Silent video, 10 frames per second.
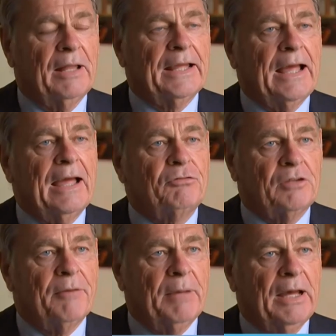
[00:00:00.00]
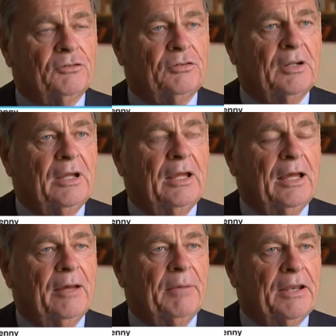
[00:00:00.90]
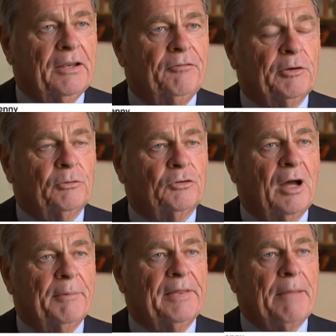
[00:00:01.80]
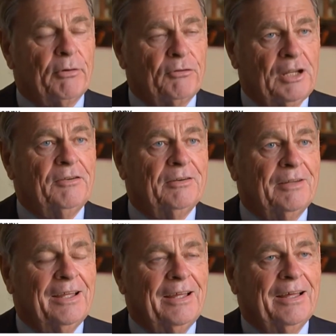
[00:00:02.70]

Well, they gave so much at a difficult time, and they presented